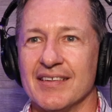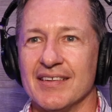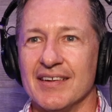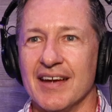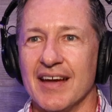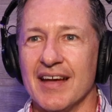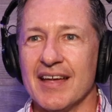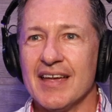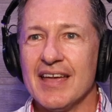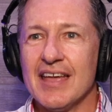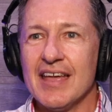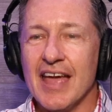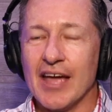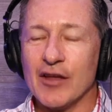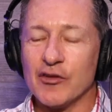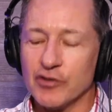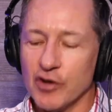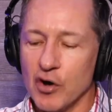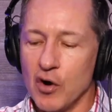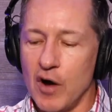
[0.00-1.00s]
Yeah.
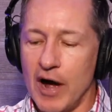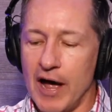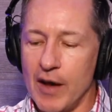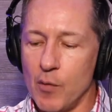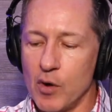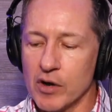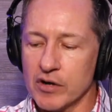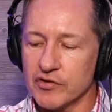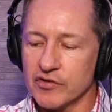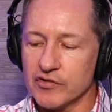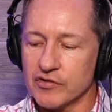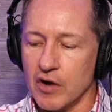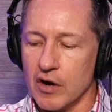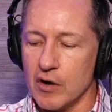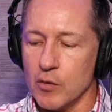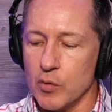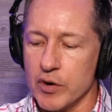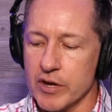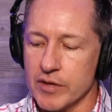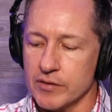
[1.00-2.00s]
And so I want to
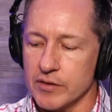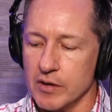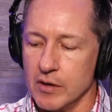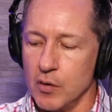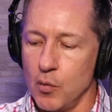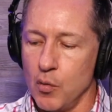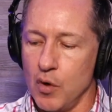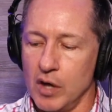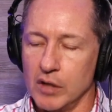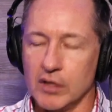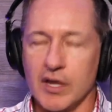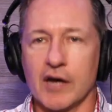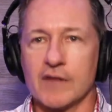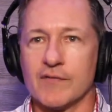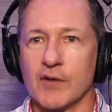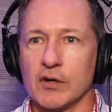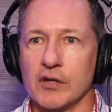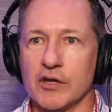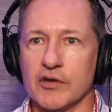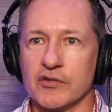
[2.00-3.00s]
start with, a lot of
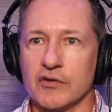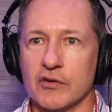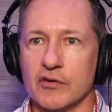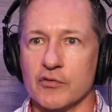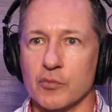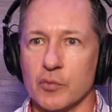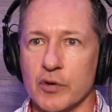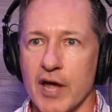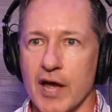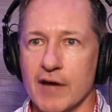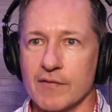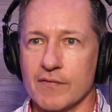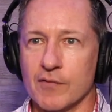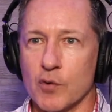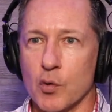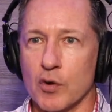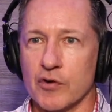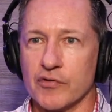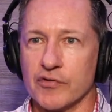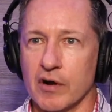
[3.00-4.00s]
our listeners we have, of
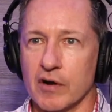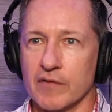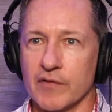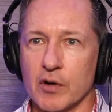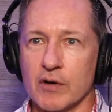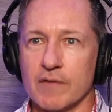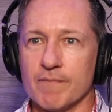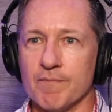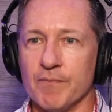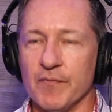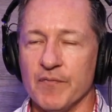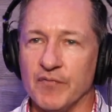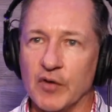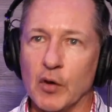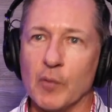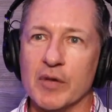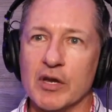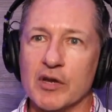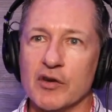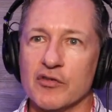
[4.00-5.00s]
course, are very
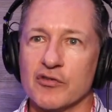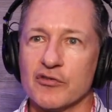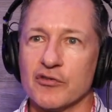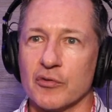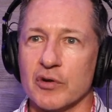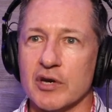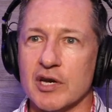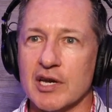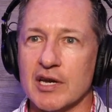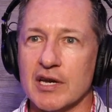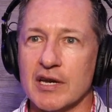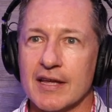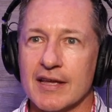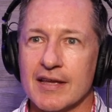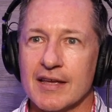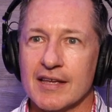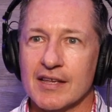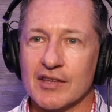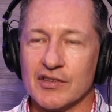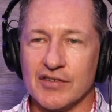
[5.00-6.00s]
film industry
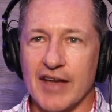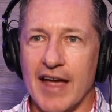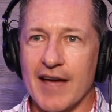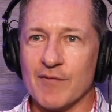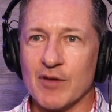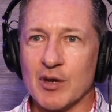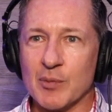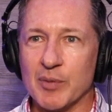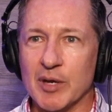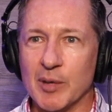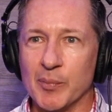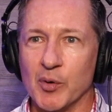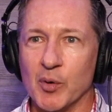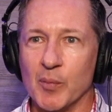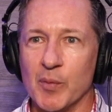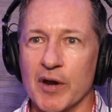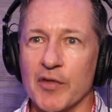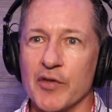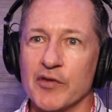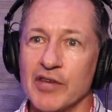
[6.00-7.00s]
savvy people,
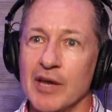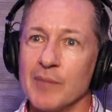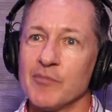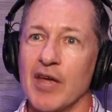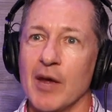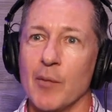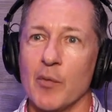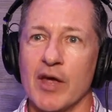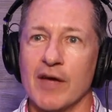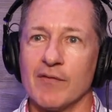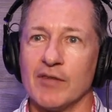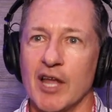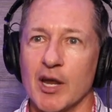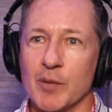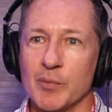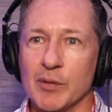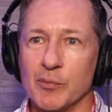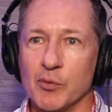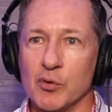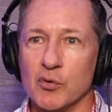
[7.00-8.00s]
but at the same time, we have a lot
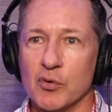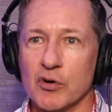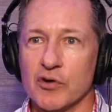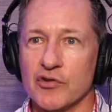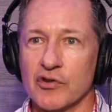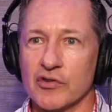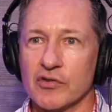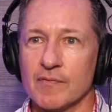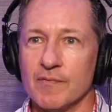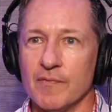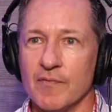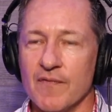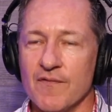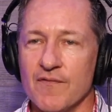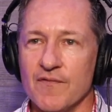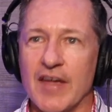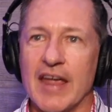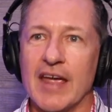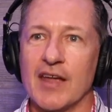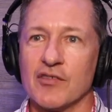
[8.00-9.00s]
of people who are just
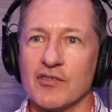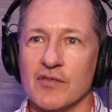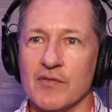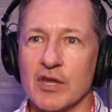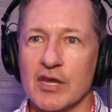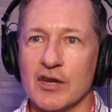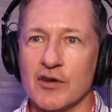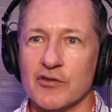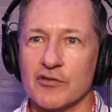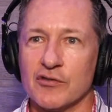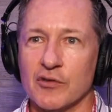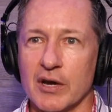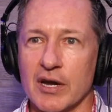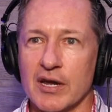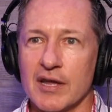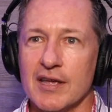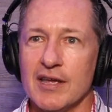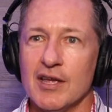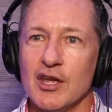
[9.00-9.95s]
fans of the industry.